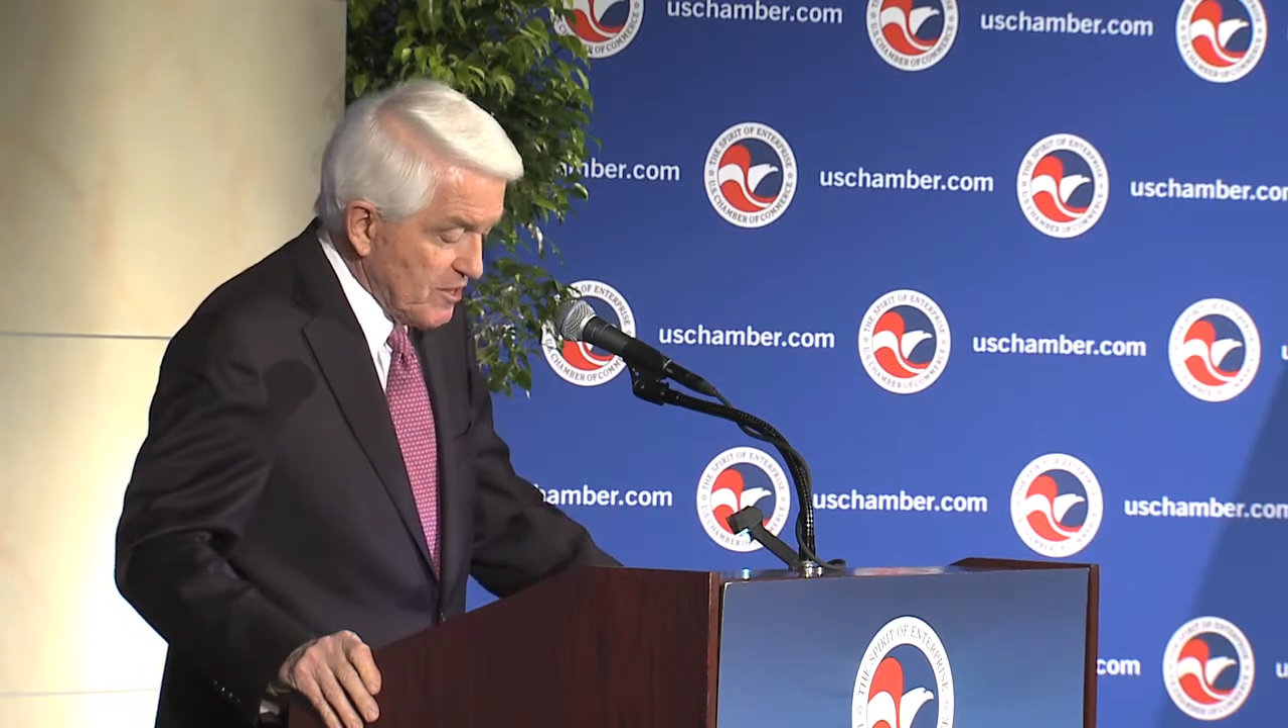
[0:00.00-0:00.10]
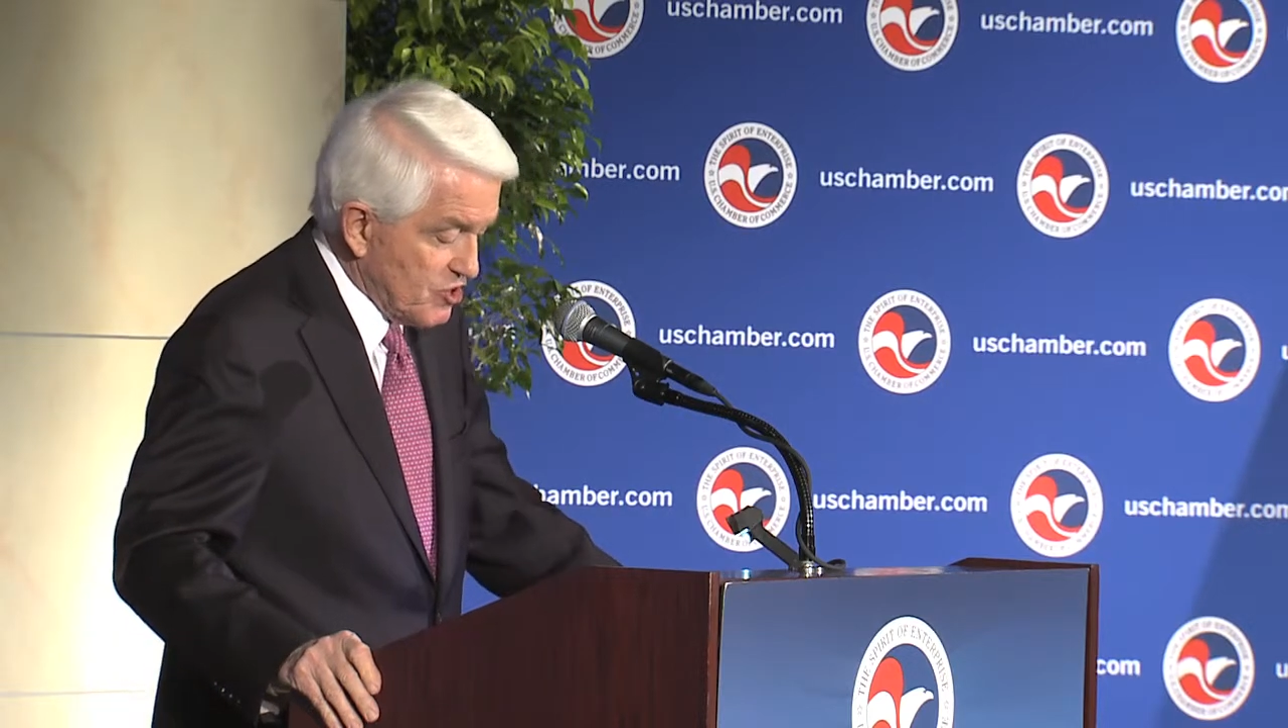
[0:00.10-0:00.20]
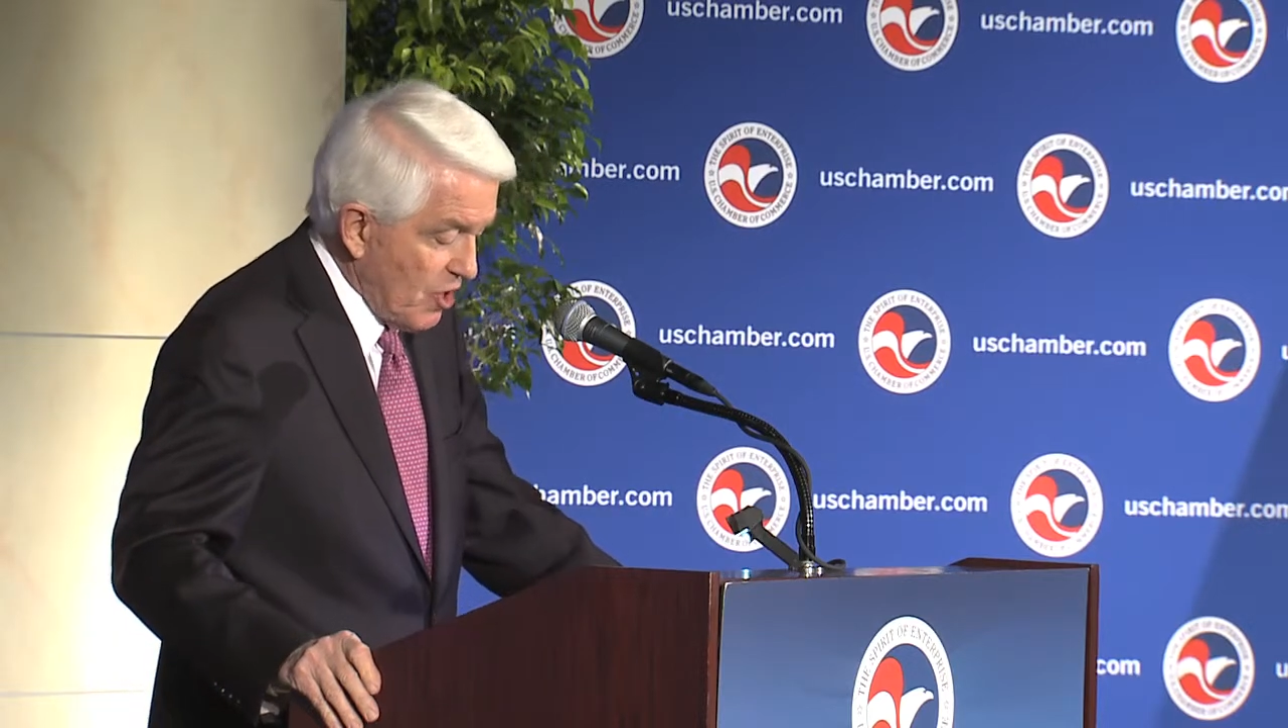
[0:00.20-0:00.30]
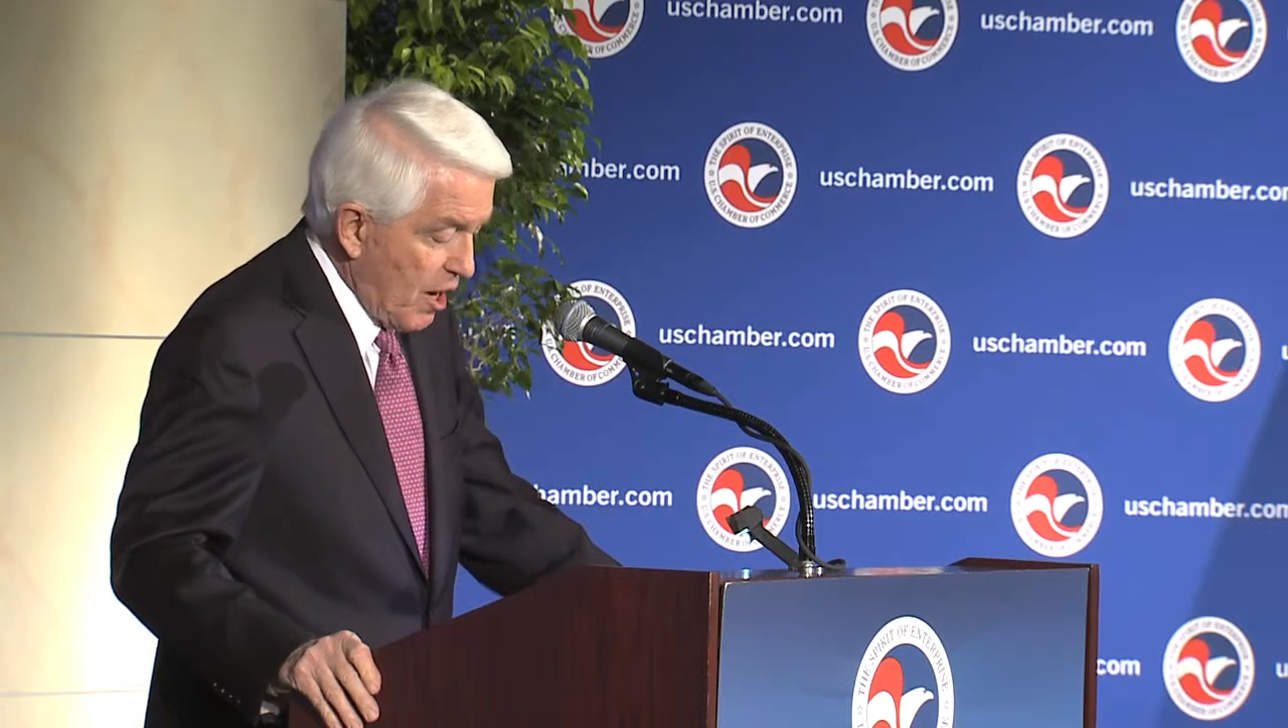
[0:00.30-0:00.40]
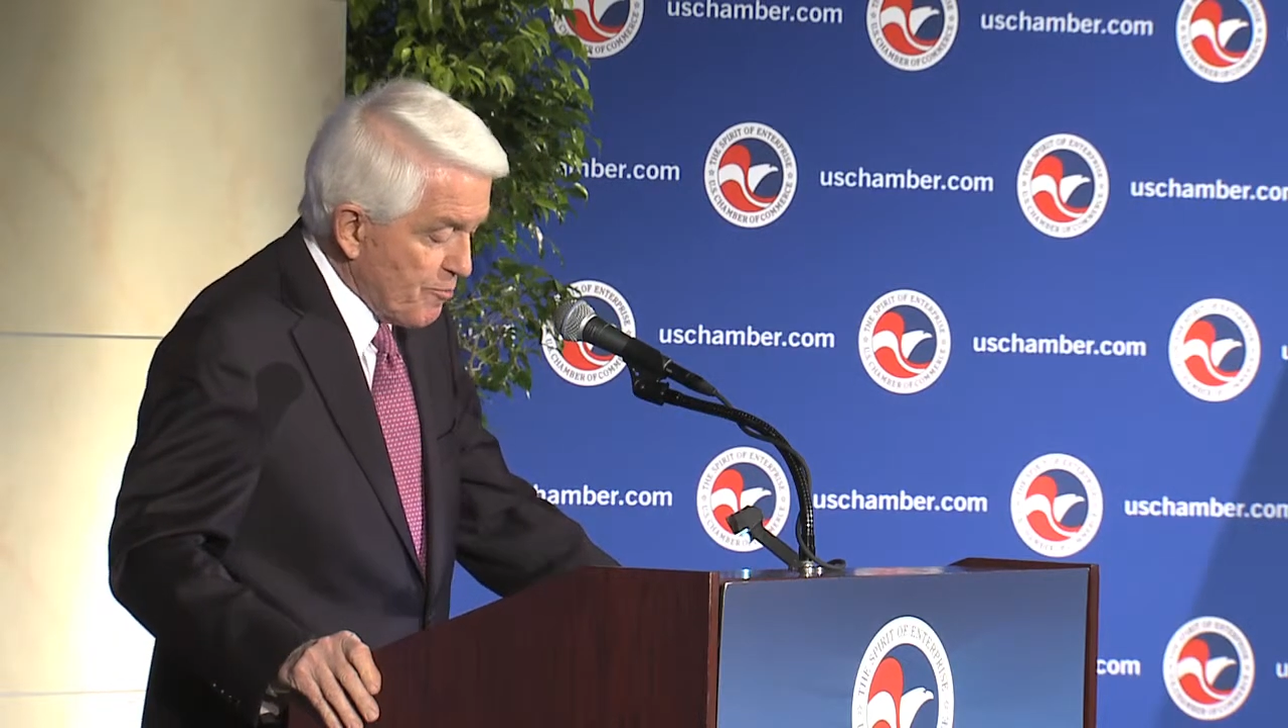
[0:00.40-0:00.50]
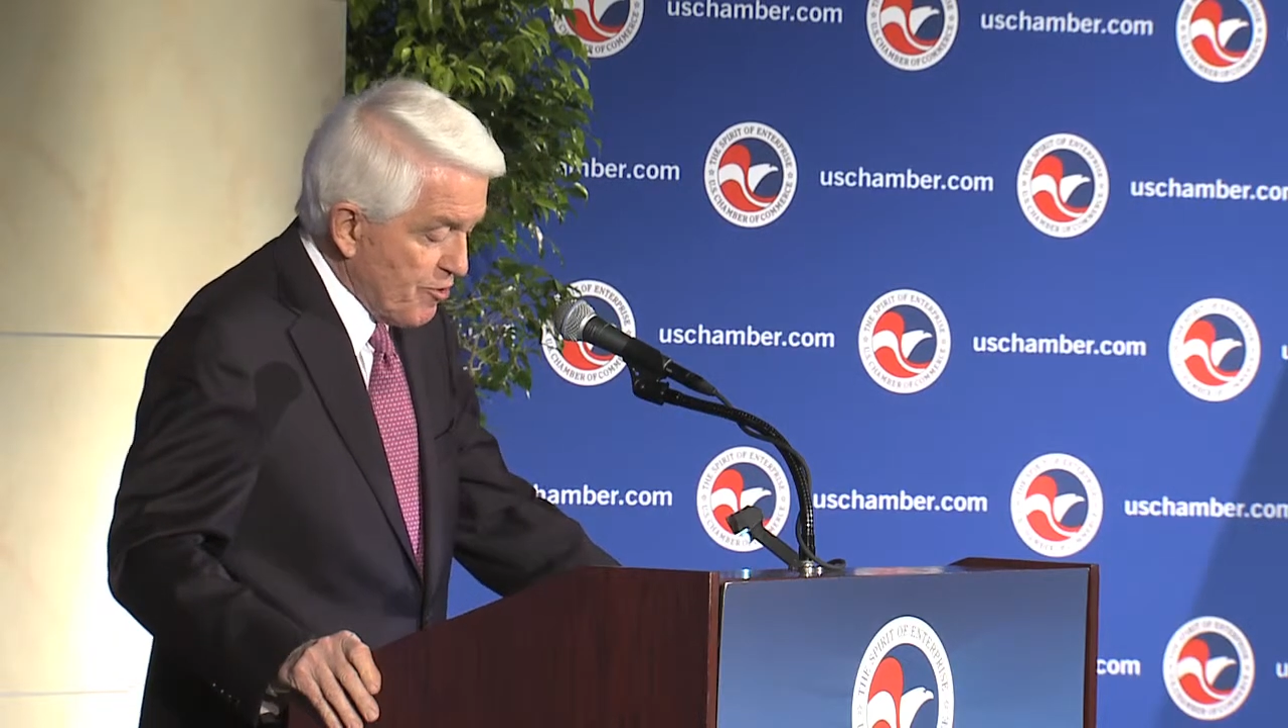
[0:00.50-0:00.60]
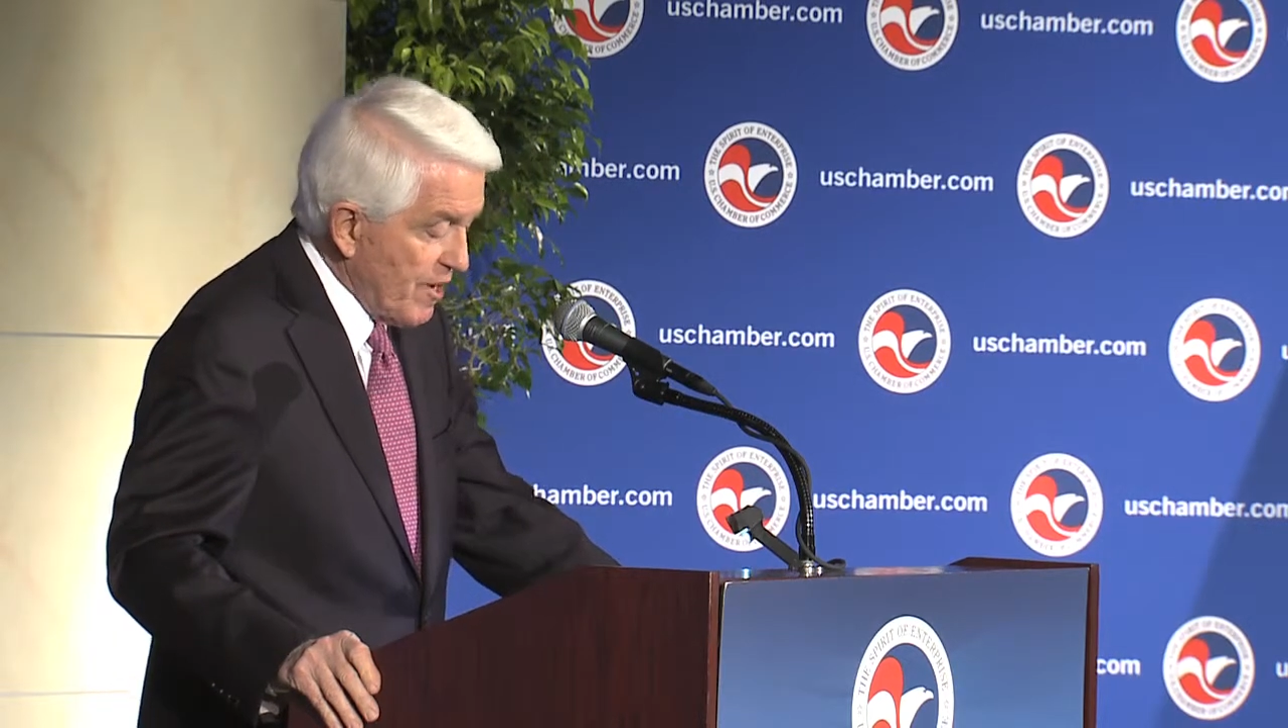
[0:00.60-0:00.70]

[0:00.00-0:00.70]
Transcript: that job